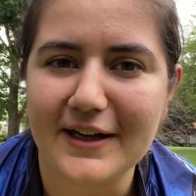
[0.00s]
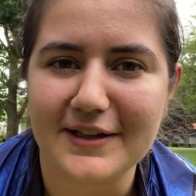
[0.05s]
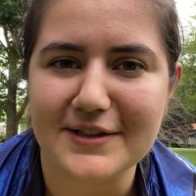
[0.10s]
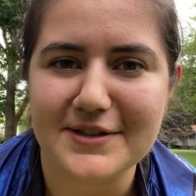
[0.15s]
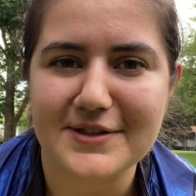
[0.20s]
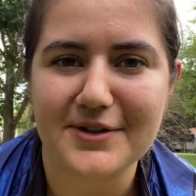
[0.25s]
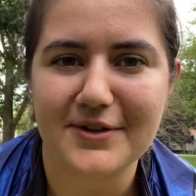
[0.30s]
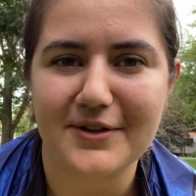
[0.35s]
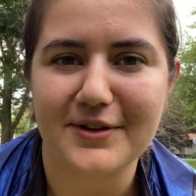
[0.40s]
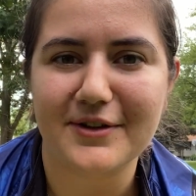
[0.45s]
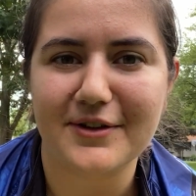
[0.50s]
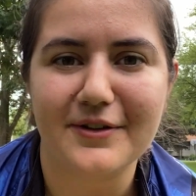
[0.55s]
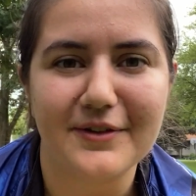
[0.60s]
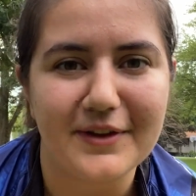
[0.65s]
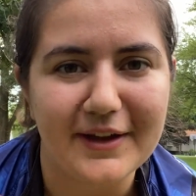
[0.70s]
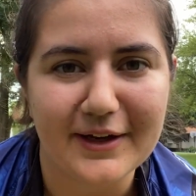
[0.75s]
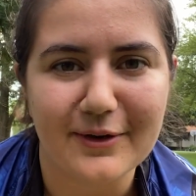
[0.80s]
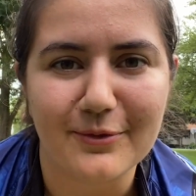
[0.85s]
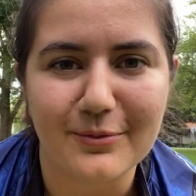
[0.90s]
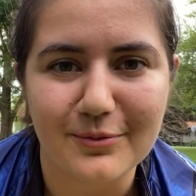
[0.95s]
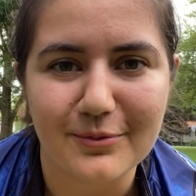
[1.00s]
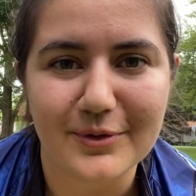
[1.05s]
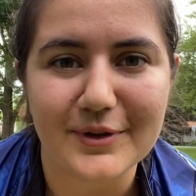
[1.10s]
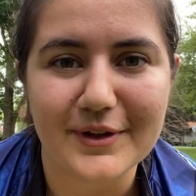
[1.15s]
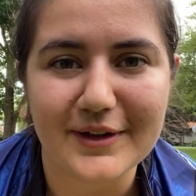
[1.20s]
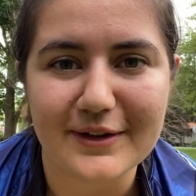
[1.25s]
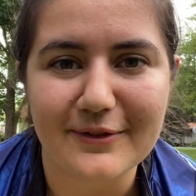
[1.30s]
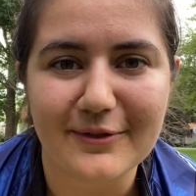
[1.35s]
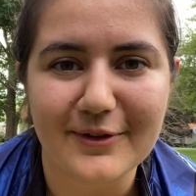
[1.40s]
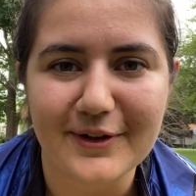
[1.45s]
so they're like
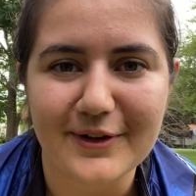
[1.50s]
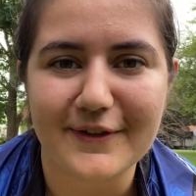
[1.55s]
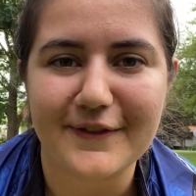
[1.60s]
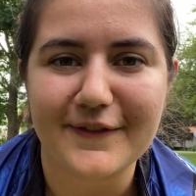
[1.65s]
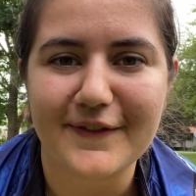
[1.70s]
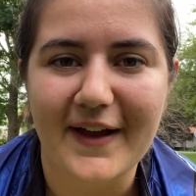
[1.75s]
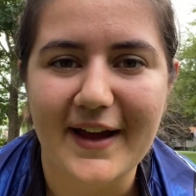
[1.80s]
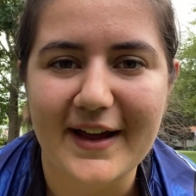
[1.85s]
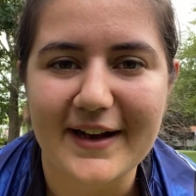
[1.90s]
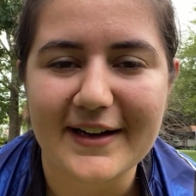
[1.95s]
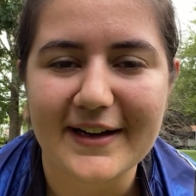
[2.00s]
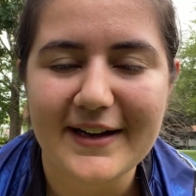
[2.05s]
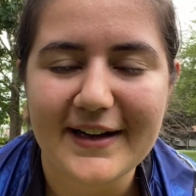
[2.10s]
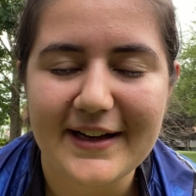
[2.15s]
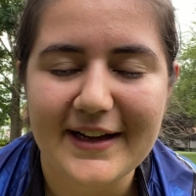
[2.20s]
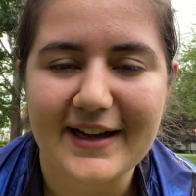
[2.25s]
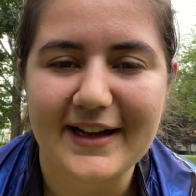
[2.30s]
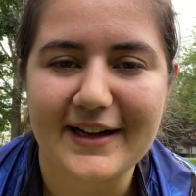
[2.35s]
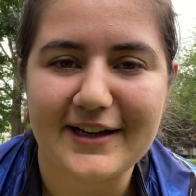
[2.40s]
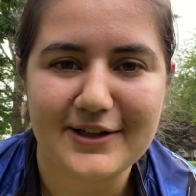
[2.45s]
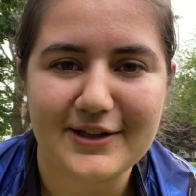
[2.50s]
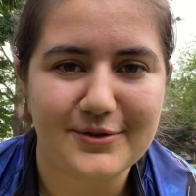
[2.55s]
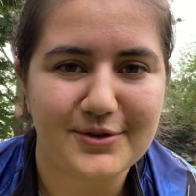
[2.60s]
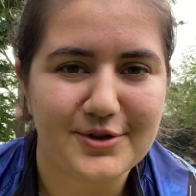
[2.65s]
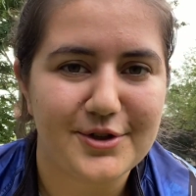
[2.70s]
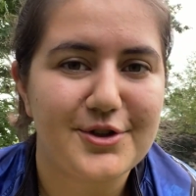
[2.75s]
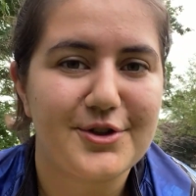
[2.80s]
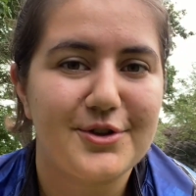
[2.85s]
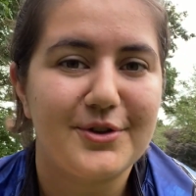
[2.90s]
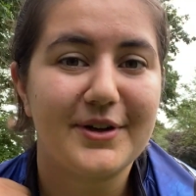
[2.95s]
really, really fat, and he was
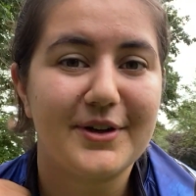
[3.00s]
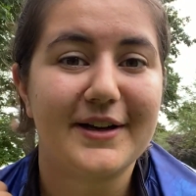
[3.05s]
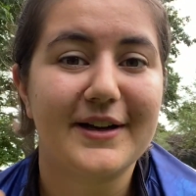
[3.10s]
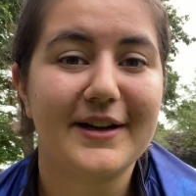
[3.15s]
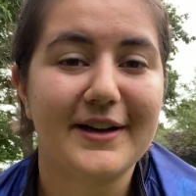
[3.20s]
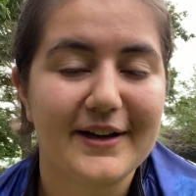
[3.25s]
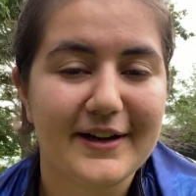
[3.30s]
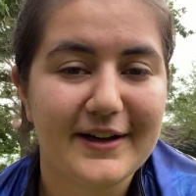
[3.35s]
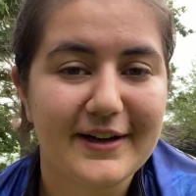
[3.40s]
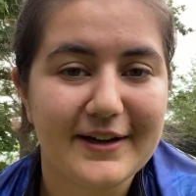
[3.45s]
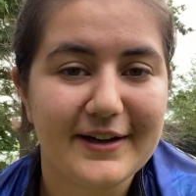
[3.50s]
shooting